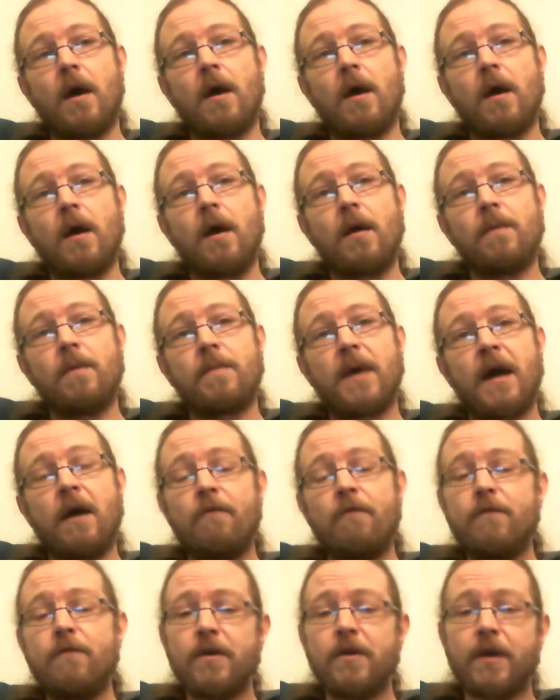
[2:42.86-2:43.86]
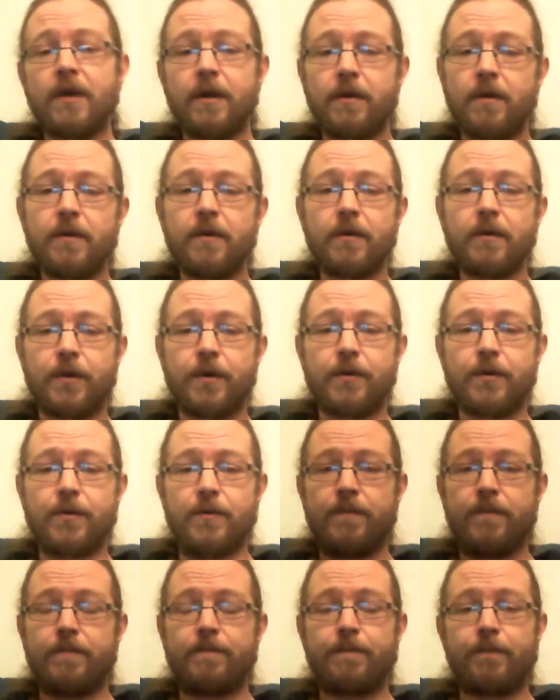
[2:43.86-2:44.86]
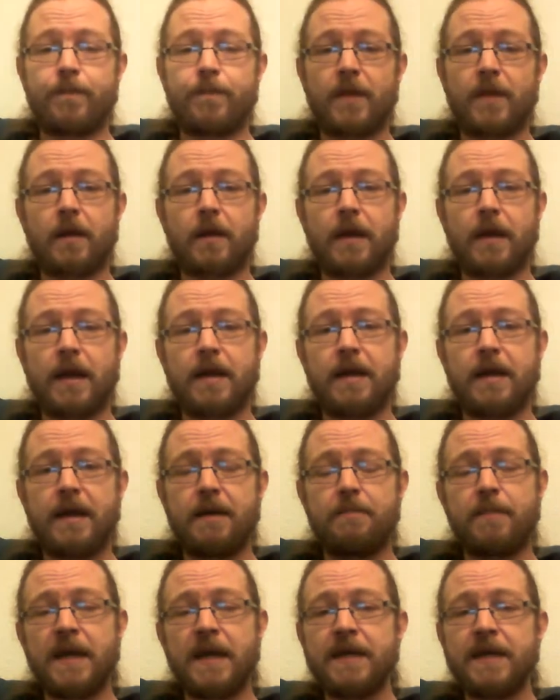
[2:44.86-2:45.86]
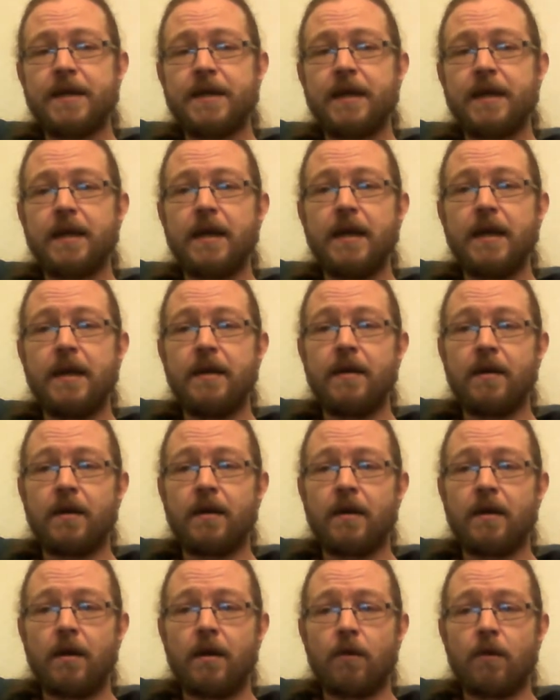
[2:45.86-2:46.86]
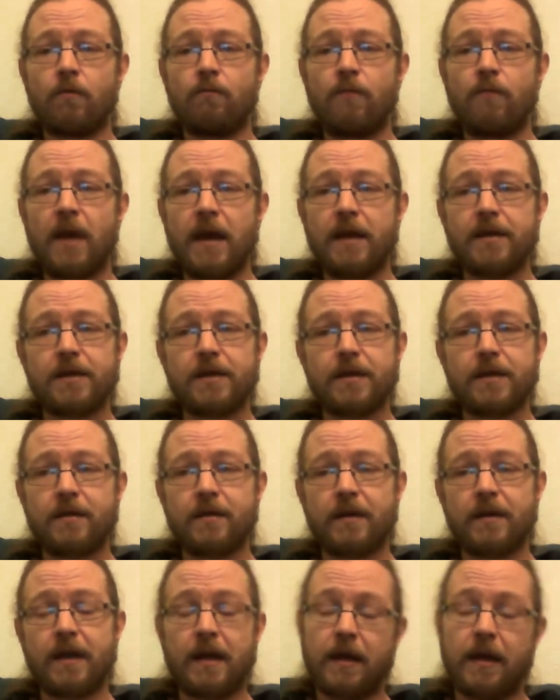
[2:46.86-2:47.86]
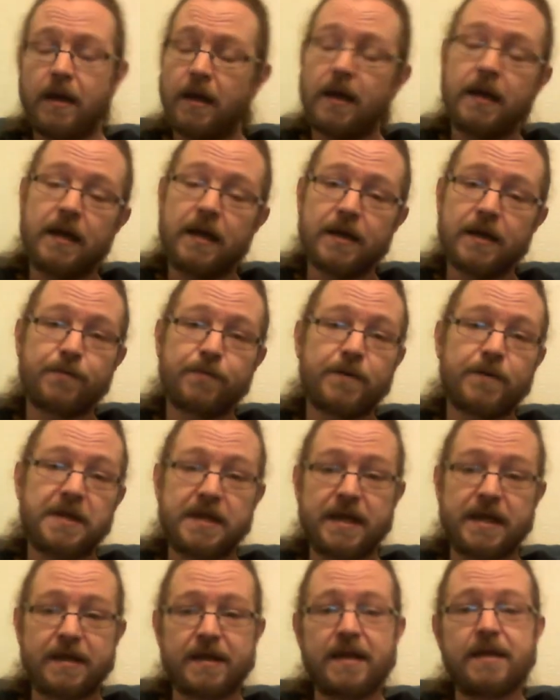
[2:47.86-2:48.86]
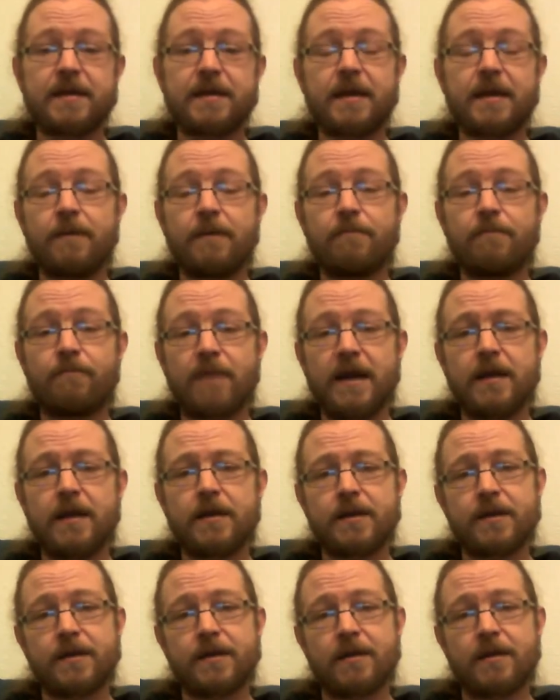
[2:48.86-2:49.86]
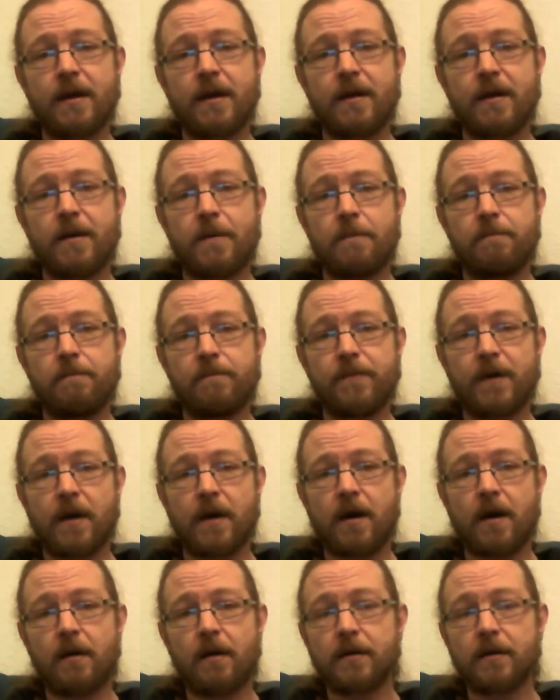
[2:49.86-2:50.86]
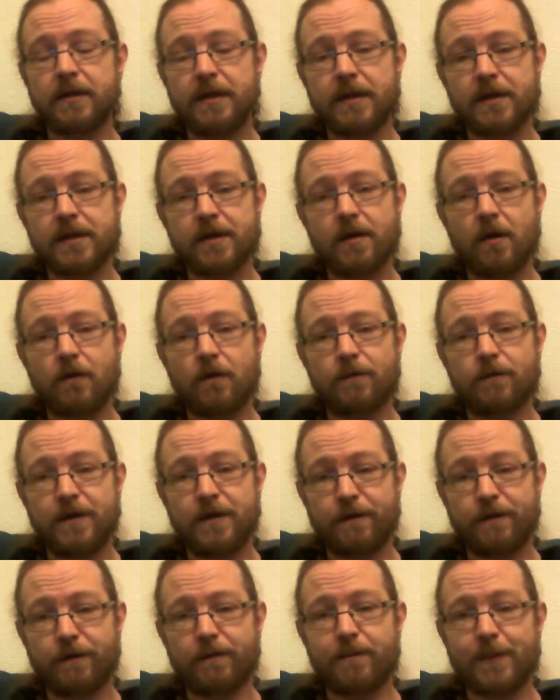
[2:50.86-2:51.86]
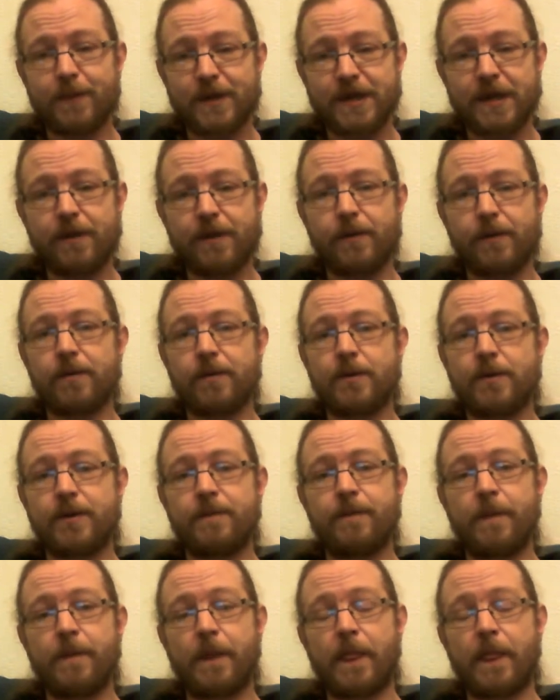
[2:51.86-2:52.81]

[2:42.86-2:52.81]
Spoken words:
Have a look at it on Google. Okay, it basically rates, it is what it says it is, it rates the hardness of different materials.